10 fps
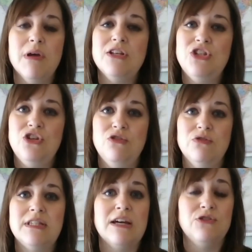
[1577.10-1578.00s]
to
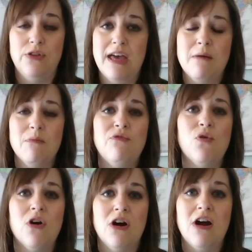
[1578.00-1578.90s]
schedule them
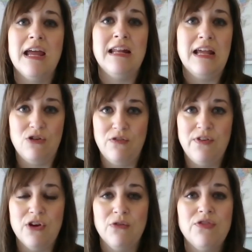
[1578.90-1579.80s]
for an
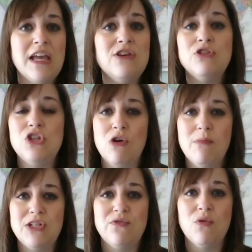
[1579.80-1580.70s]
interview. Thank you so
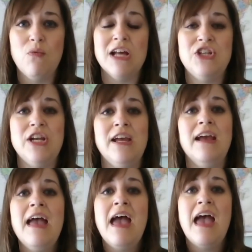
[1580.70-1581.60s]
much for watching,
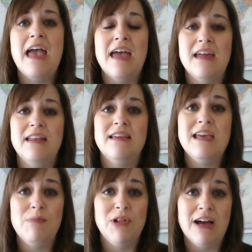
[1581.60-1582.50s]
and
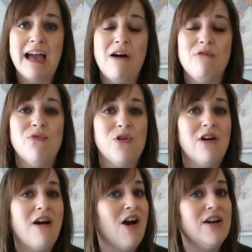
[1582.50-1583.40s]
keep a lookout
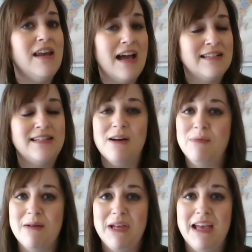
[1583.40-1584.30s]
for our next
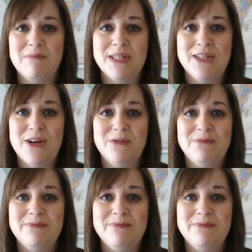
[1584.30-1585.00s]
upcoming episode.